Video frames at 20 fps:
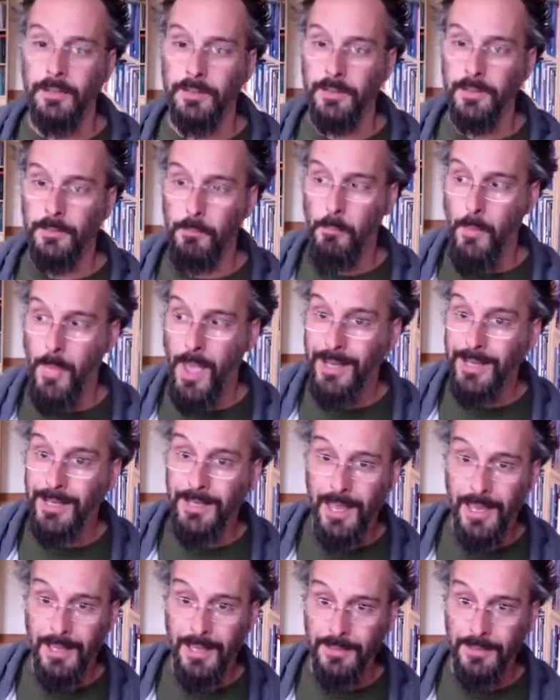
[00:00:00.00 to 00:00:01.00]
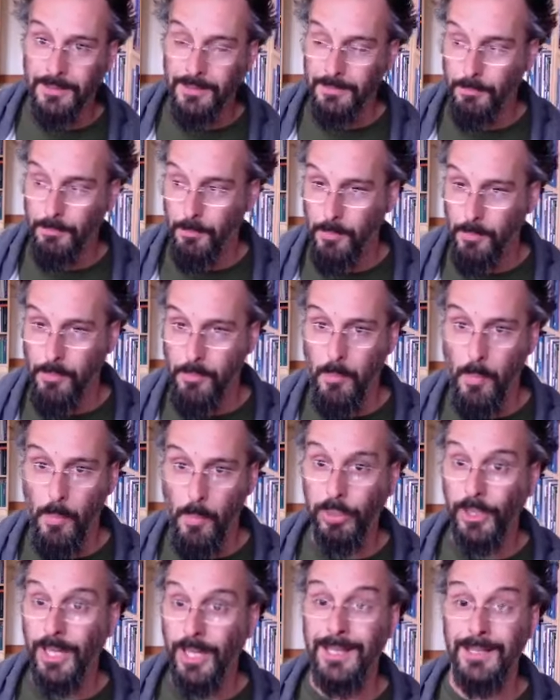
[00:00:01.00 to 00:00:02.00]
many cases,
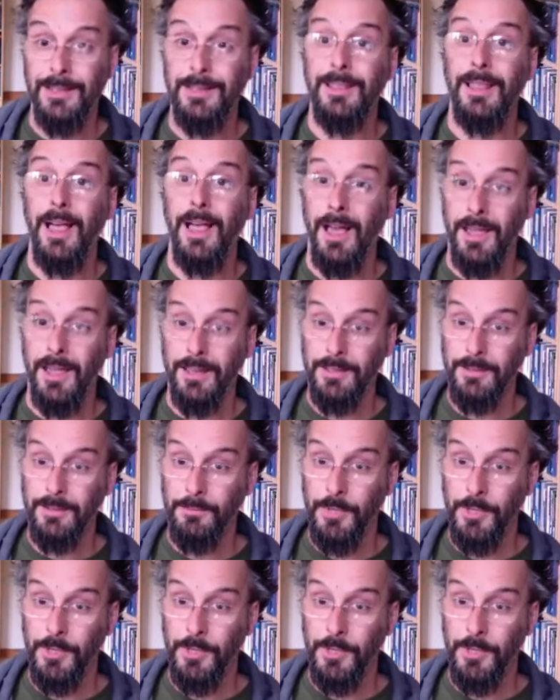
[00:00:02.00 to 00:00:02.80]
blatant lie,